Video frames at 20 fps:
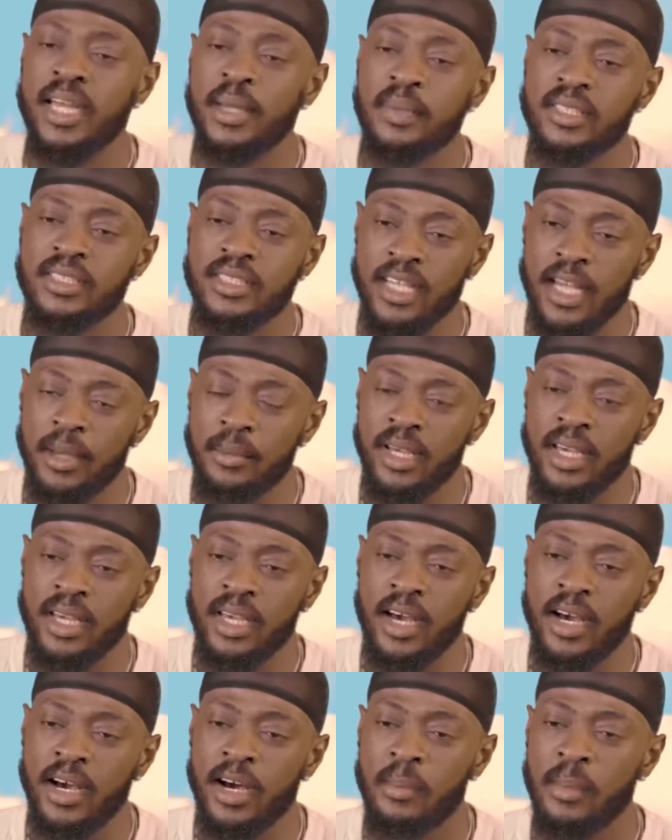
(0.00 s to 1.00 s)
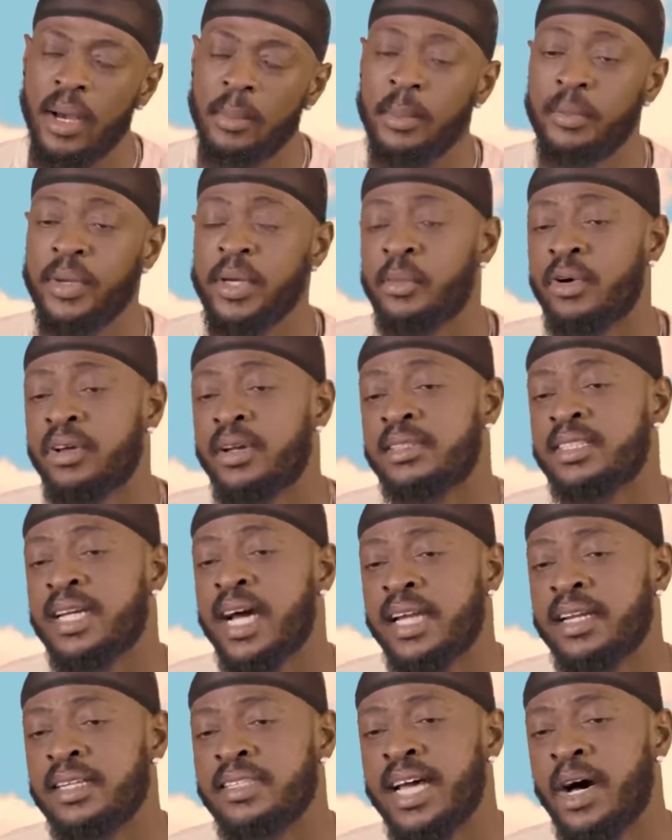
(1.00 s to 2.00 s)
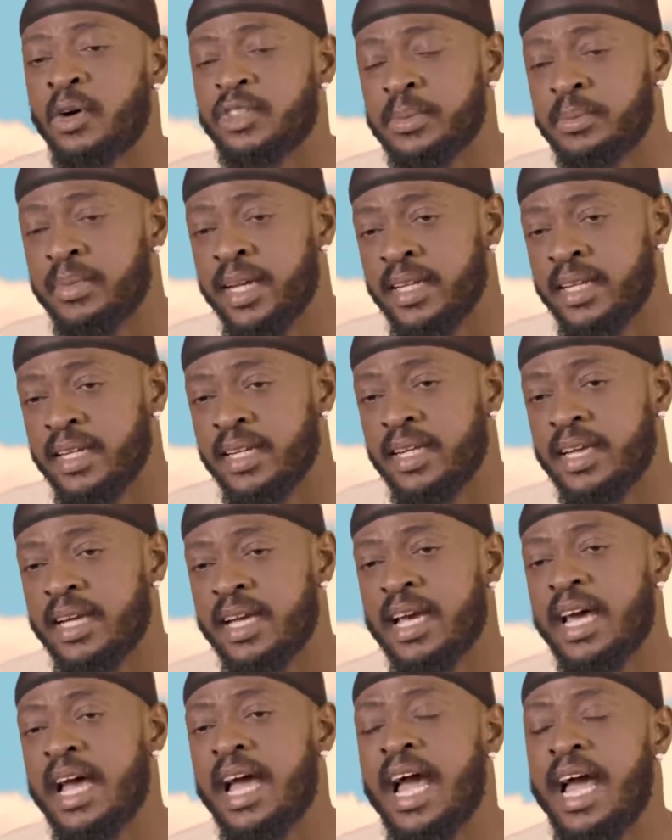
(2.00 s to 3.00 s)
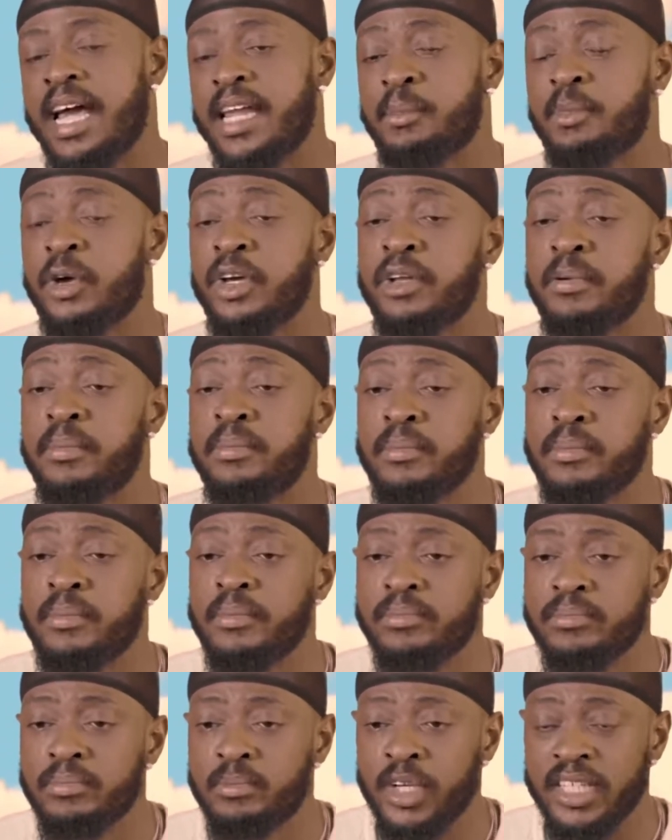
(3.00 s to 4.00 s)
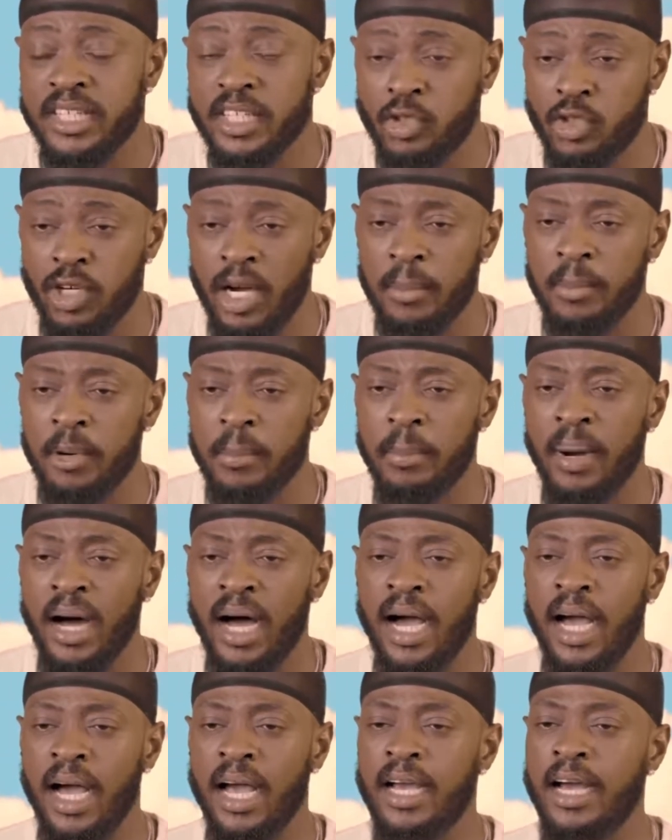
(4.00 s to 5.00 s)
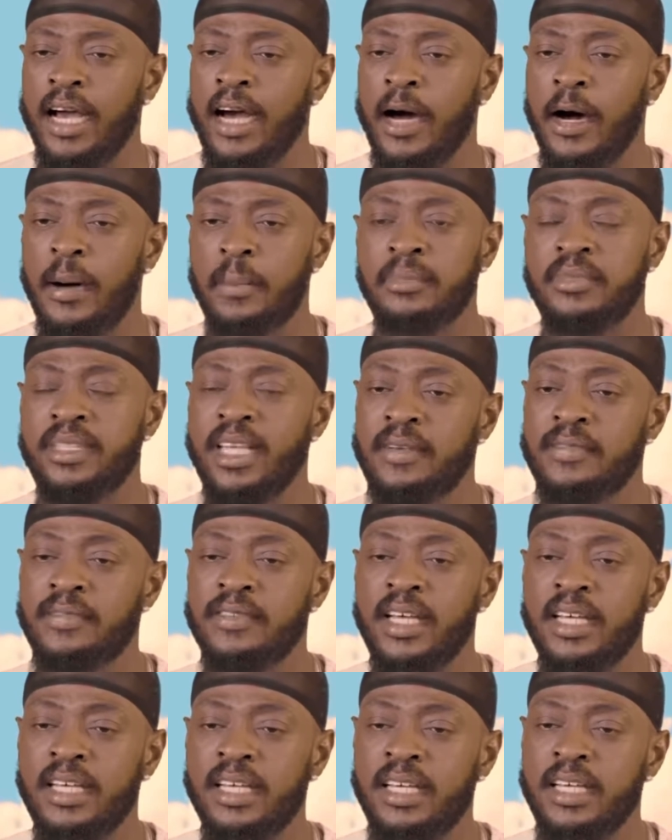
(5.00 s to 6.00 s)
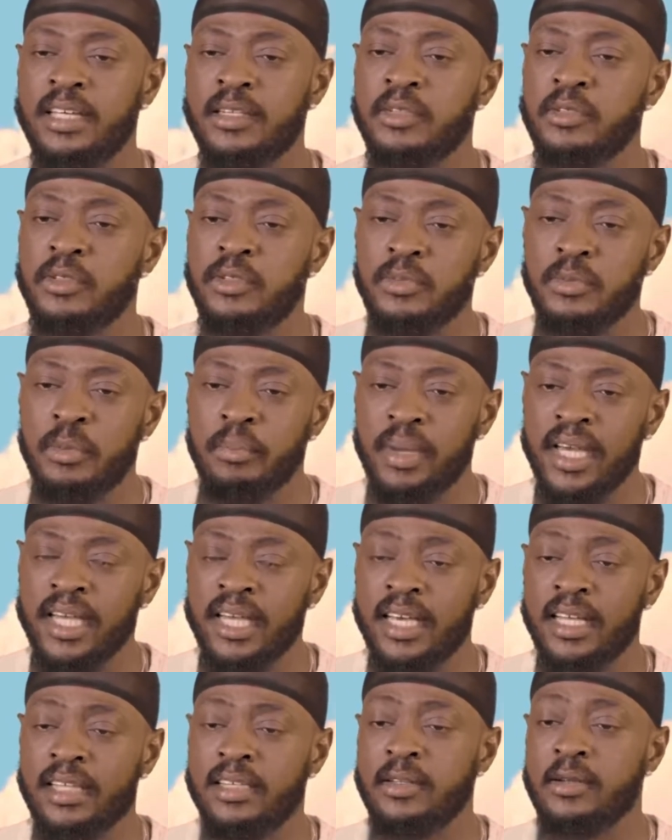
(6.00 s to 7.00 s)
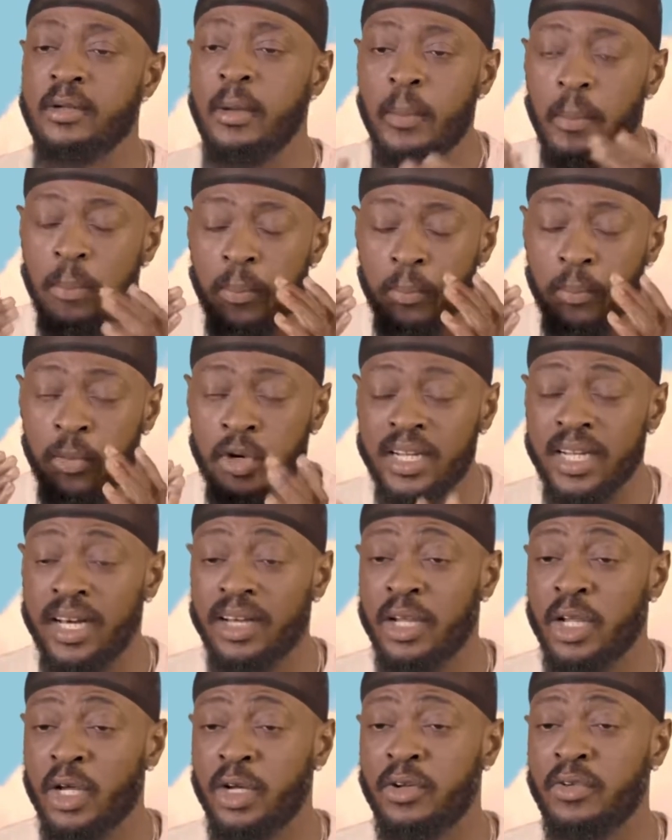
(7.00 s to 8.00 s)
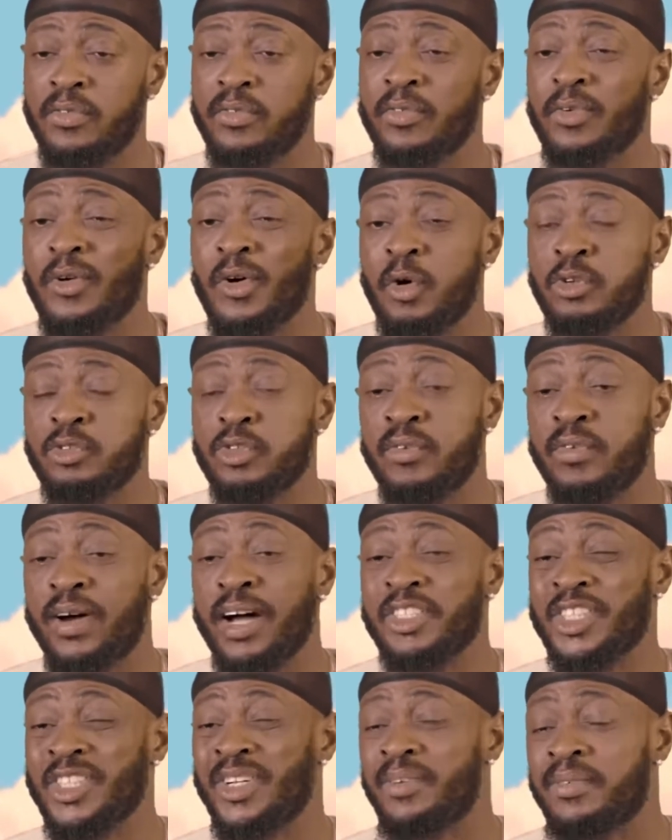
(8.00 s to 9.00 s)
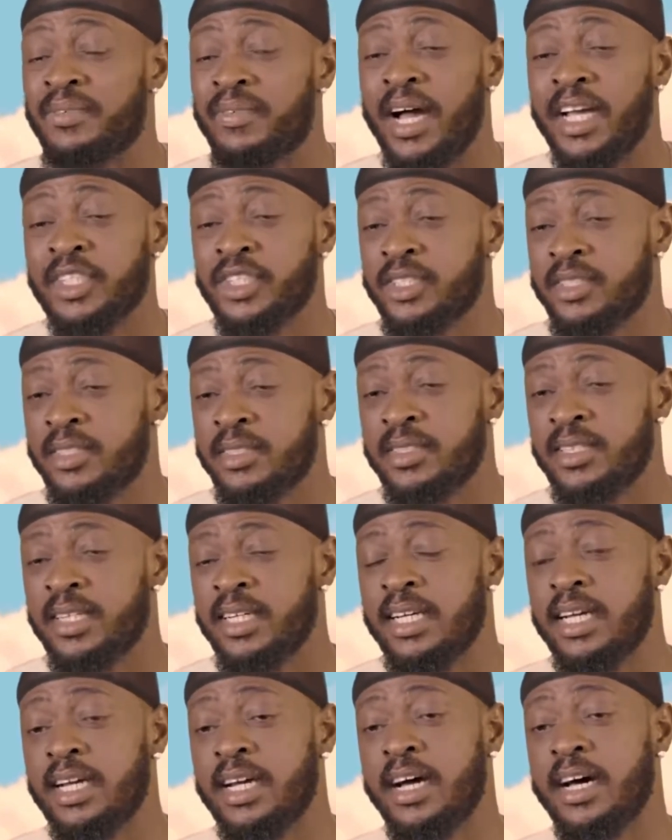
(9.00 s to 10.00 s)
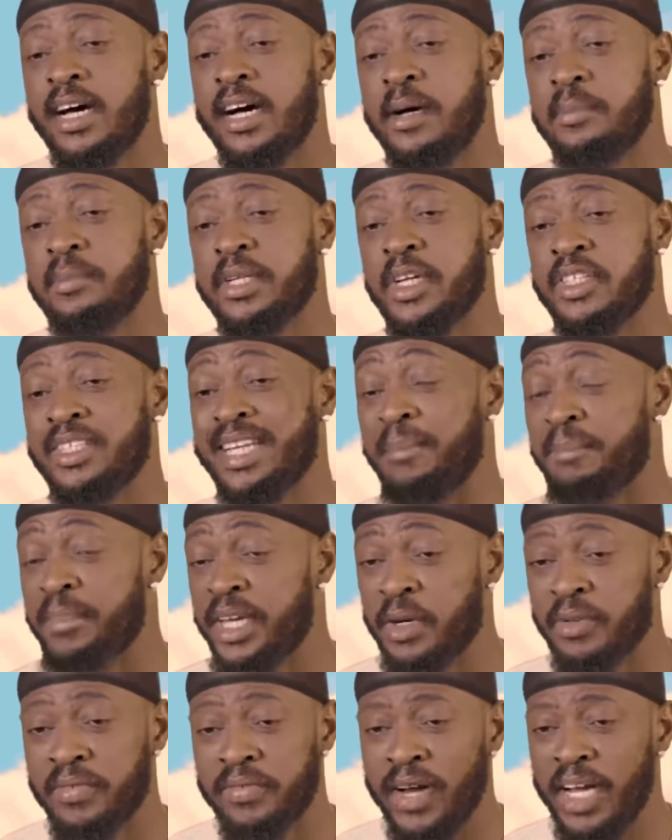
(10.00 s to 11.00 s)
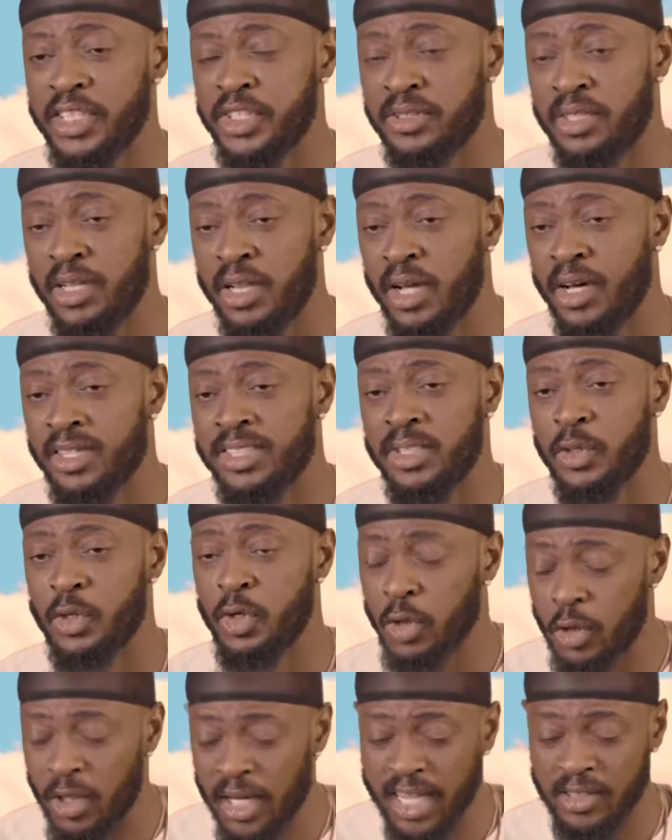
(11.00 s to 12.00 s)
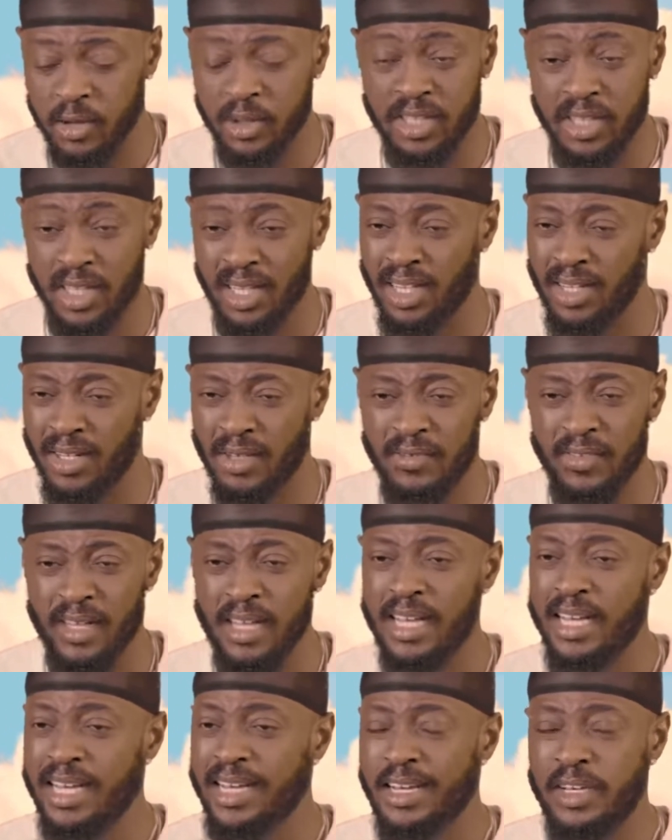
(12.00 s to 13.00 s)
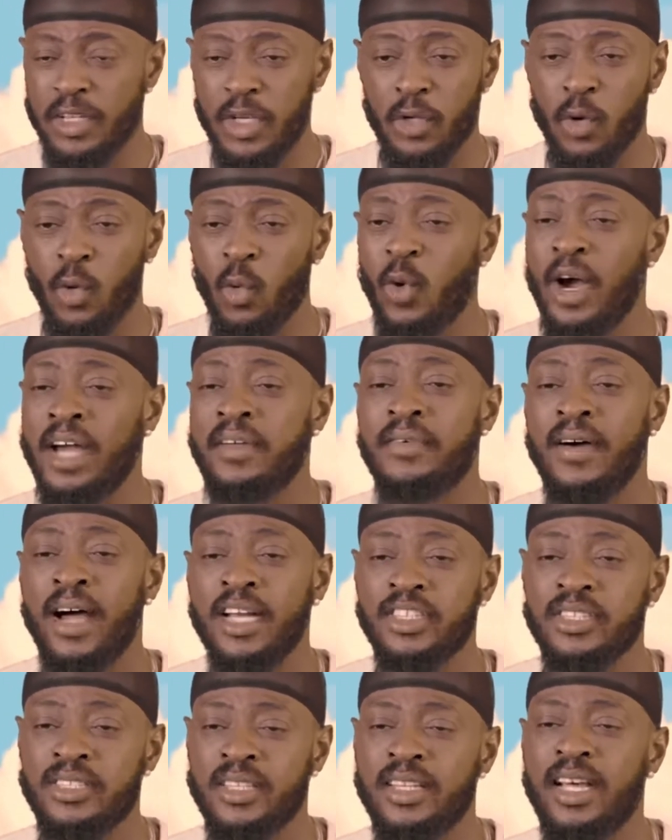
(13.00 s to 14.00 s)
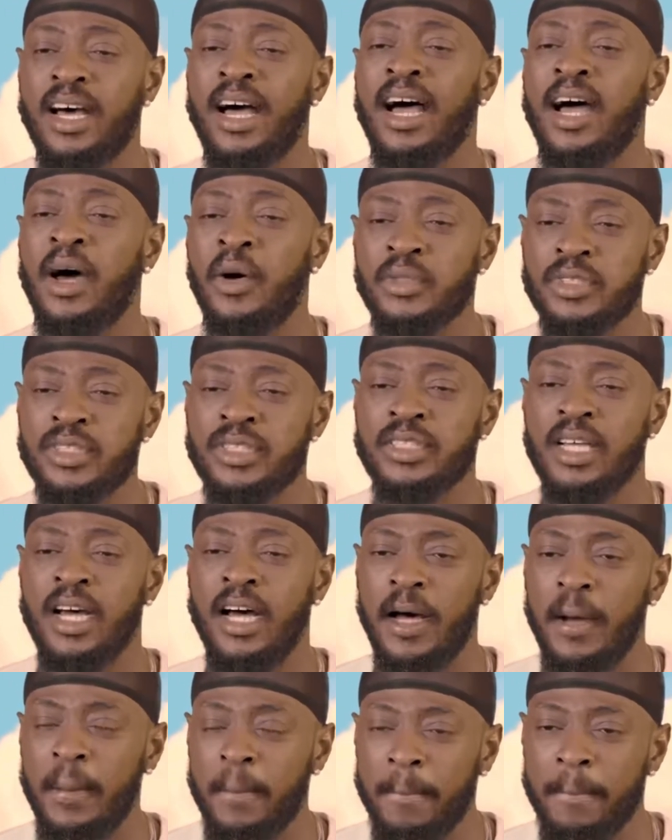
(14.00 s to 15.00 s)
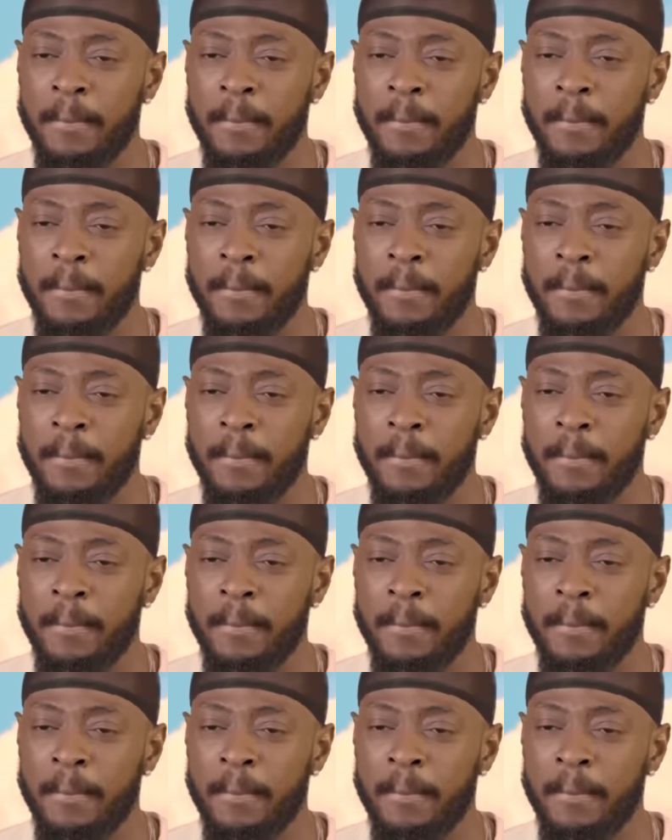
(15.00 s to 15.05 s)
my name is Yemi. I'm a Big Brother Titans housemate, and I'm going to bring the drama by putting out a lot of controversial fashion because I'm big on fashion a lot, so you guys will see a lot of, you know, weird fashion in the house.